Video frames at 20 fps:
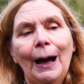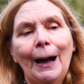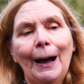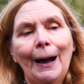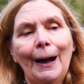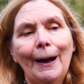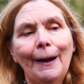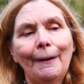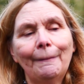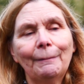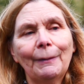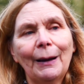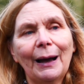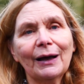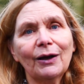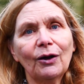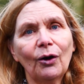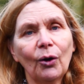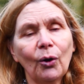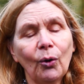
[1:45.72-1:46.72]

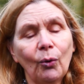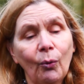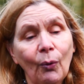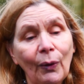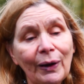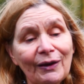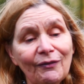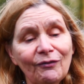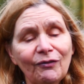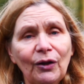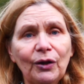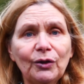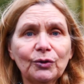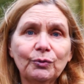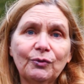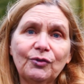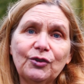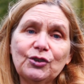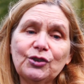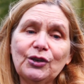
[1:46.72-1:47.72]
I got quite
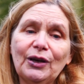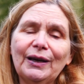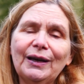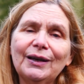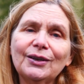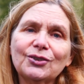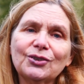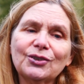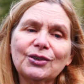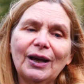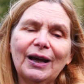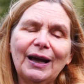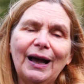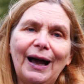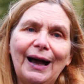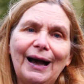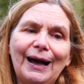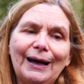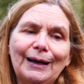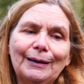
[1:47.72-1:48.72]
involved with the church.
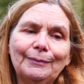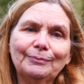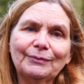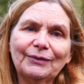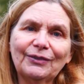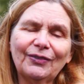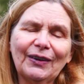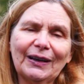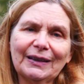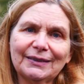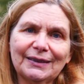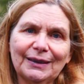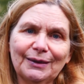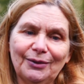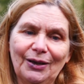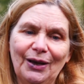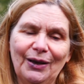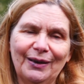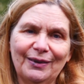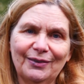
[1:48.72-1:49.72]
In fact, my
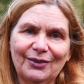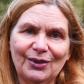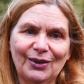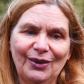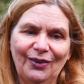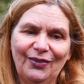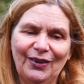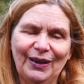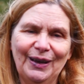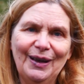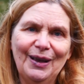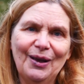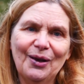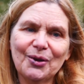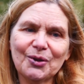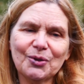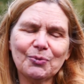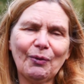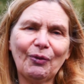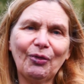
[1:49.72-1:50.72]

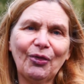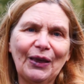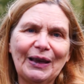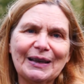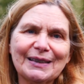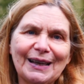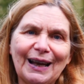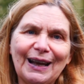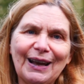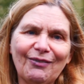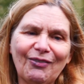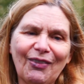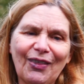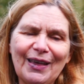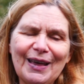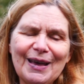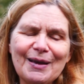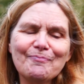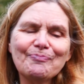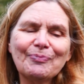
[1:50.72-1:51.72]
husband thinks I live
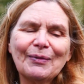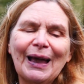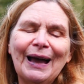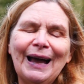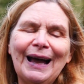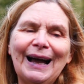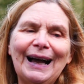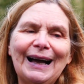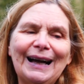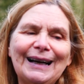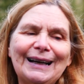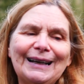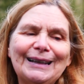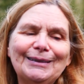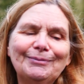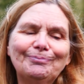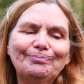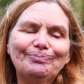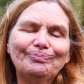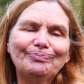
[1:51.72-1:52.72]
there.
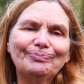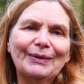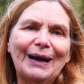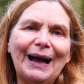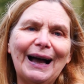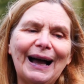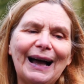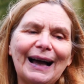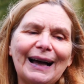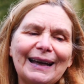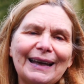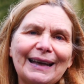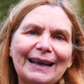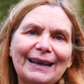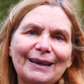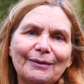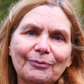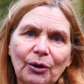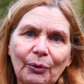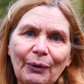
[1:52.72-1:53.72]
I'm
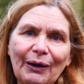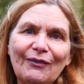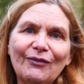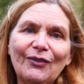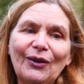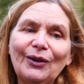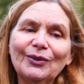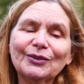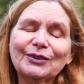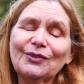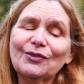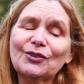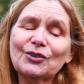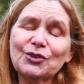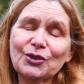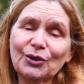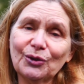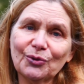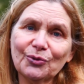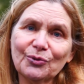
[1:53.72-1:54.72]
quite involved in the
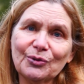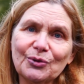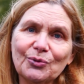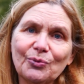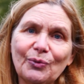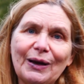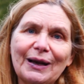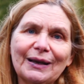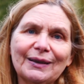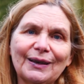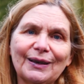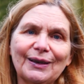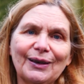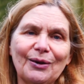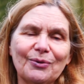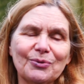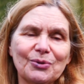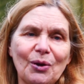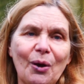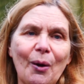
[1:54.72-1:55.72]
children's work that
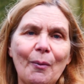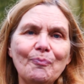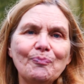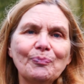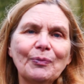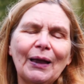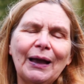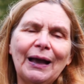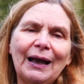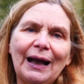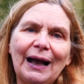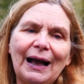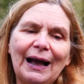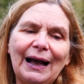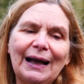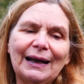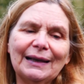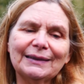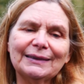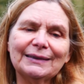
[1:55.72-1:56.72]
goes on,
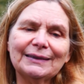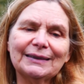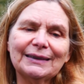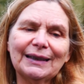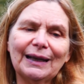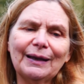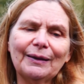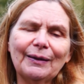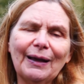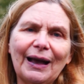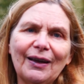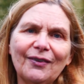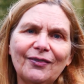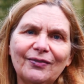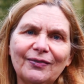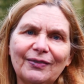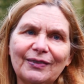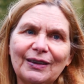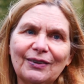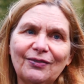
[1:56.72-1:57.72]
and I
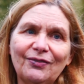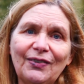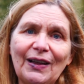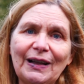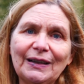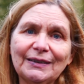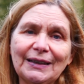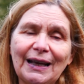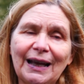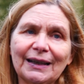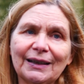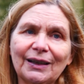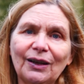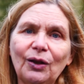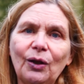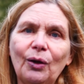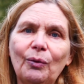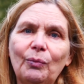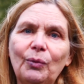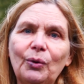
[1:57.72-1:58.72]
felt I had a
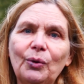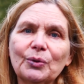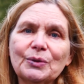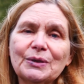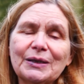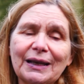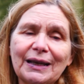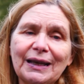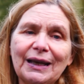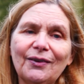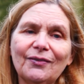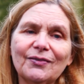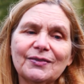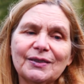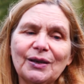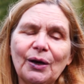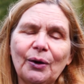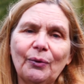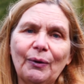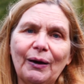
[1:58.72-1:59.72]
lot more to give,
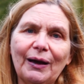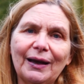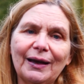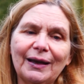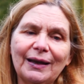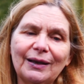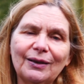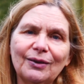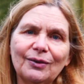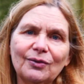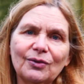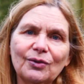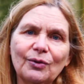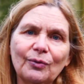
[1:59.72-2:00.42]
so I